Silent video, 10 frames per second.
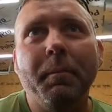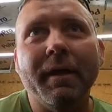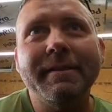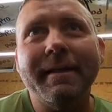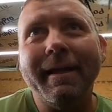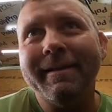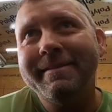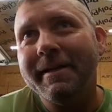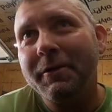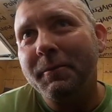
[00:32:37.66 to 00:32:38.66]
But stay
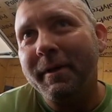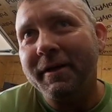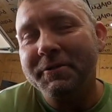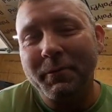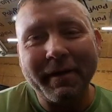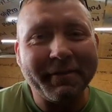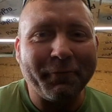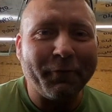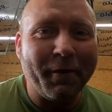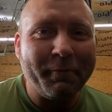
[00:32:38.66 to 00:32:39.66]
continued, because we got
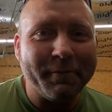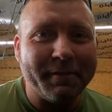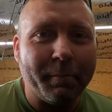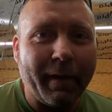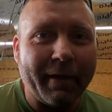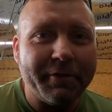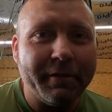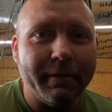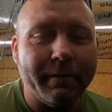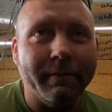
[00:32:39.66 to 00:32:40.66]
the front ones to
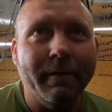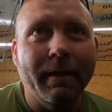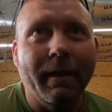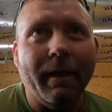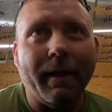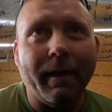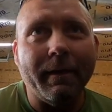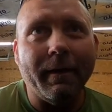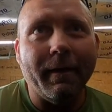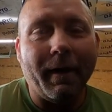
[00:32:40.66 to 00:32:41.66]
patch too.
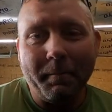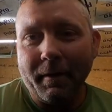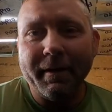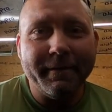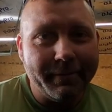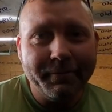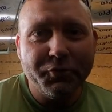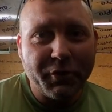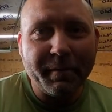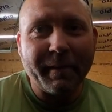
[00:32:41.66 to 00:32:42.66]
And I'm buying
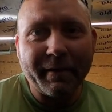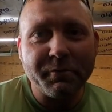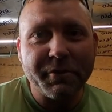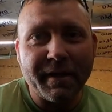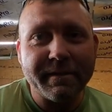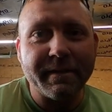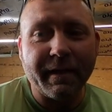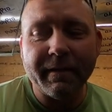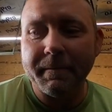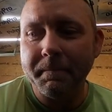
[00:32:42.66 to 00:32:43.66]
cheap panels yet
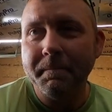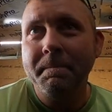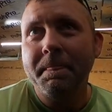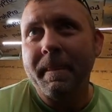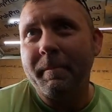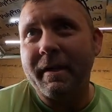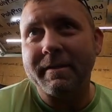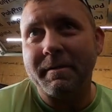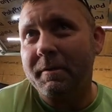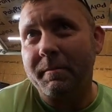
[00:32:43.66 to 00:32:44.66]
again,
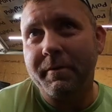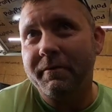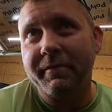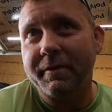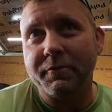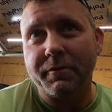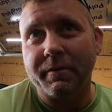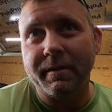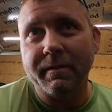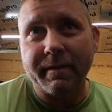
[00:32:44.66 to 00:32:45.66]
because I'm not putting fenders
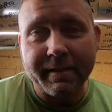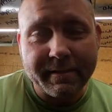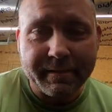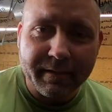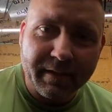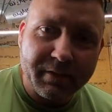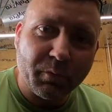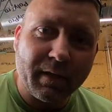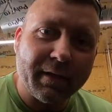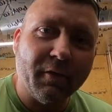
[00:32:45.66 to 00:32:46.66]
on it. This
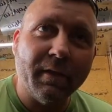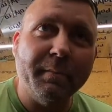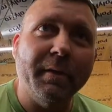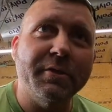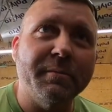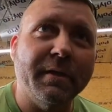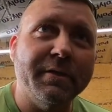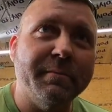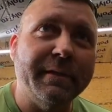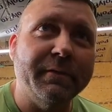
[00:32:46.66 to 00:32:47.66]
is what I call a
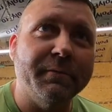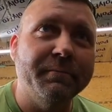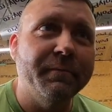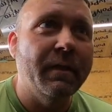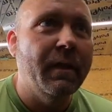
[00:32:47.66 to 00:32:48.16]
budget build.